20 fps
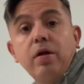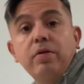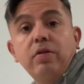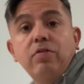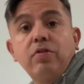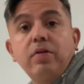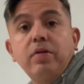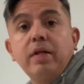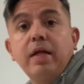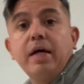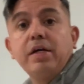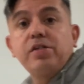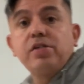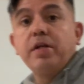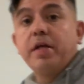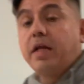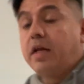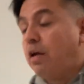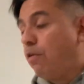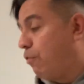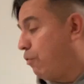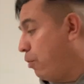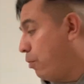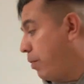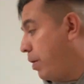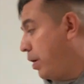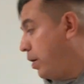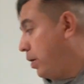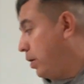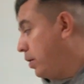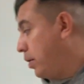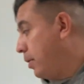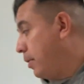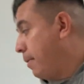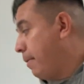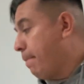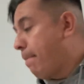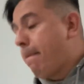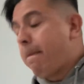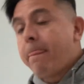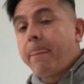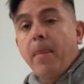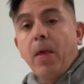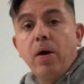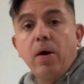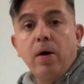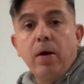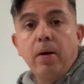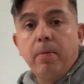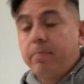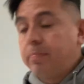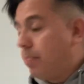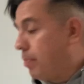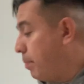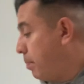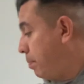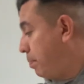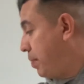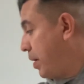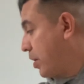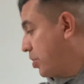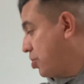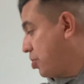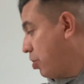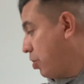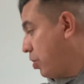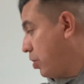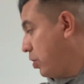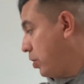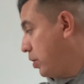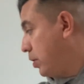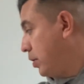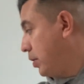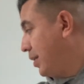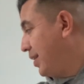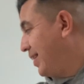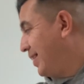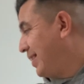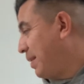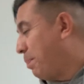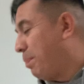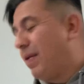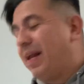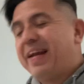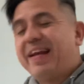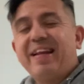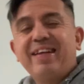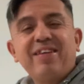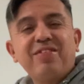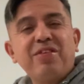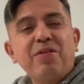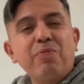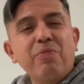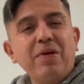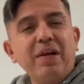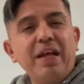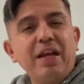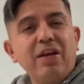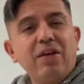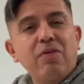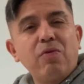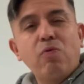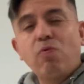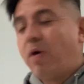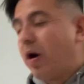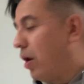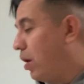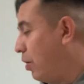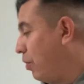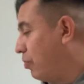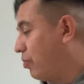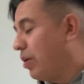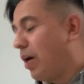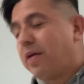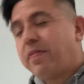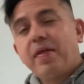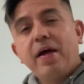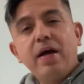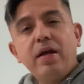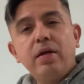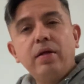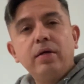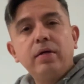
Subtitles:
This is actually an infrared picture. The planet doesn't really quite looks like that.